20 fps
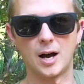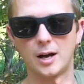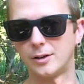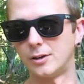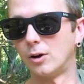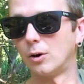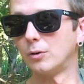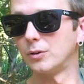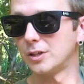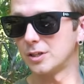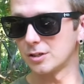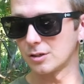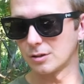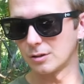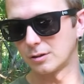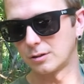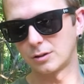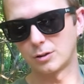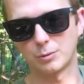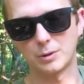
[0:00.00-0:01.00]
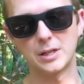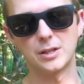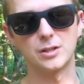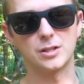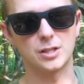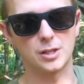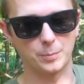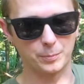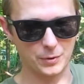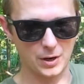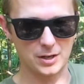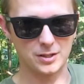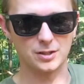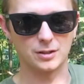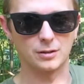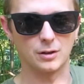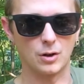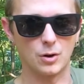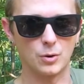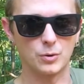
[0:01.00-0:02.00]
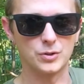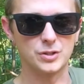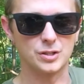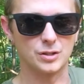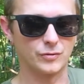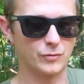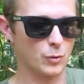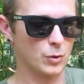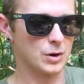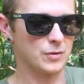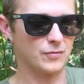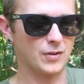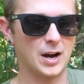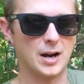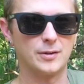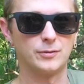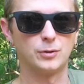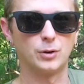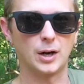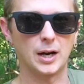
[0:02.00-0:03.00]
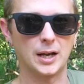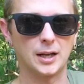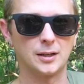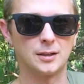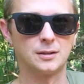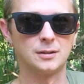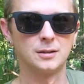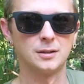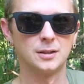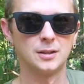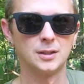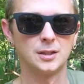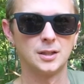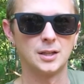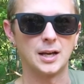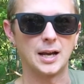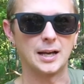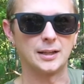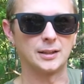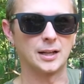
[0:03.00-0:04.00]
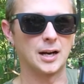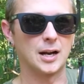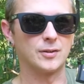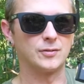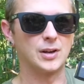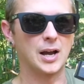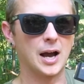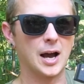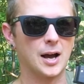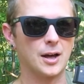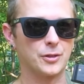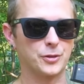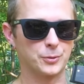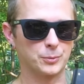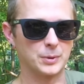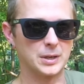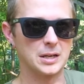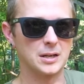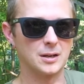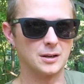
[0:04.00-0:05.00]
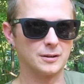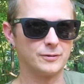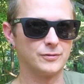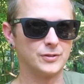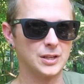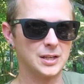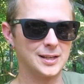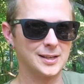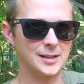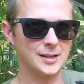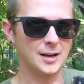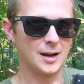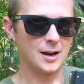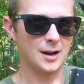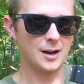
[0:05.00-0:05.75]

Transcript: no, these are 3 of the suppressor loads, the 45 grain, and then I've got 3 of the